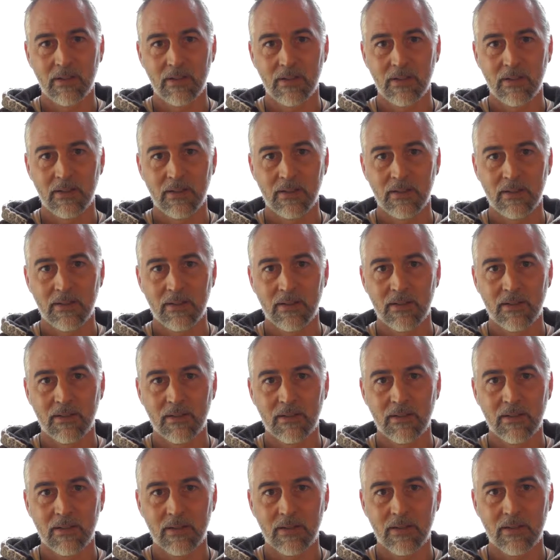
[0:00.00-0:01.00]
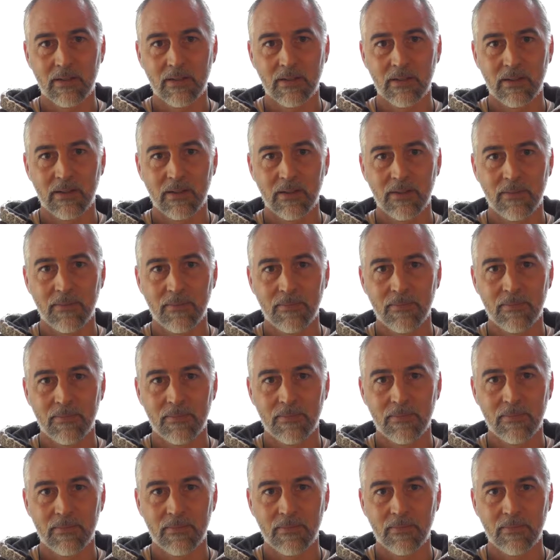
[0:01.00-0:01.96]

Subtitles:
Nobody speaks.